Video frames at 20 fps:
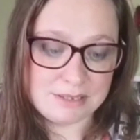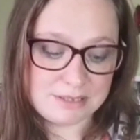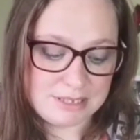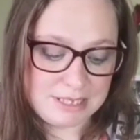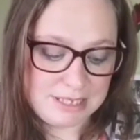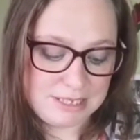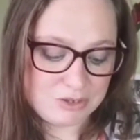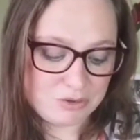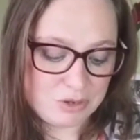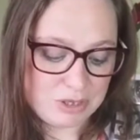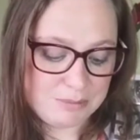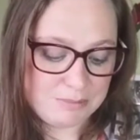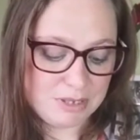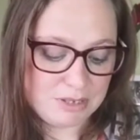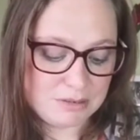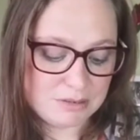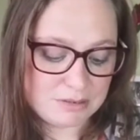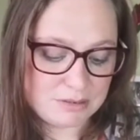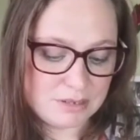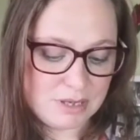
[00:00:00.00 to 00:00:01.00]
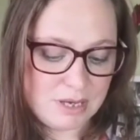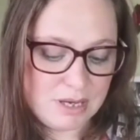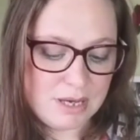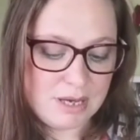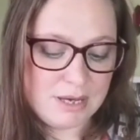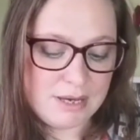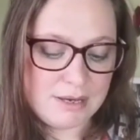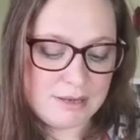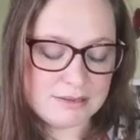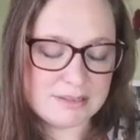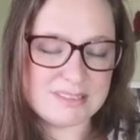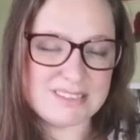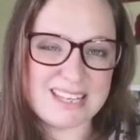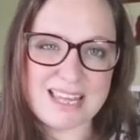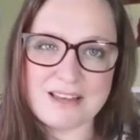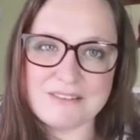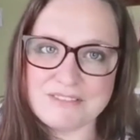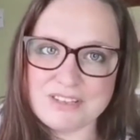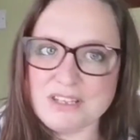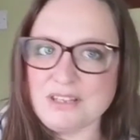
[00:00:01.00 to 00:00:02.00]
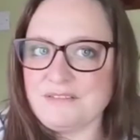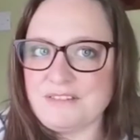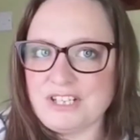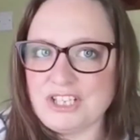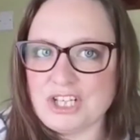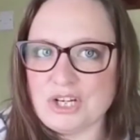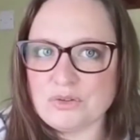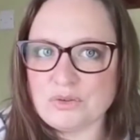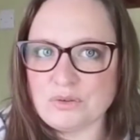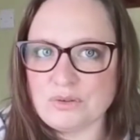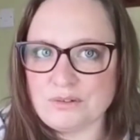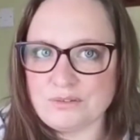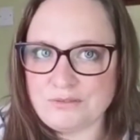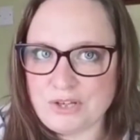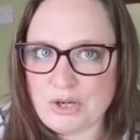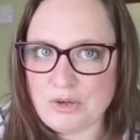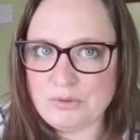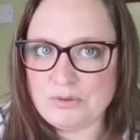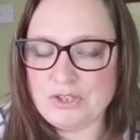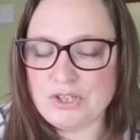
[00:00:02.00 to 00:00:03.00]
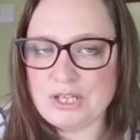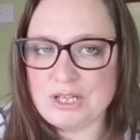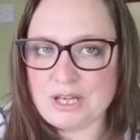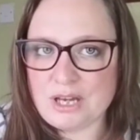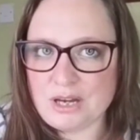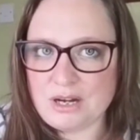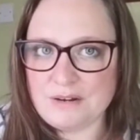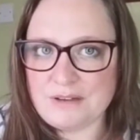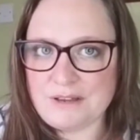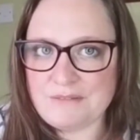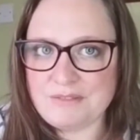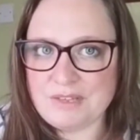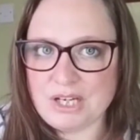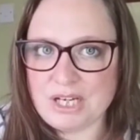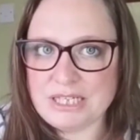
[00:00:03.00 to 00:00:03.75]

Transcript: disease treatments. As I say, I've done the videos on a few, so you can kind of have the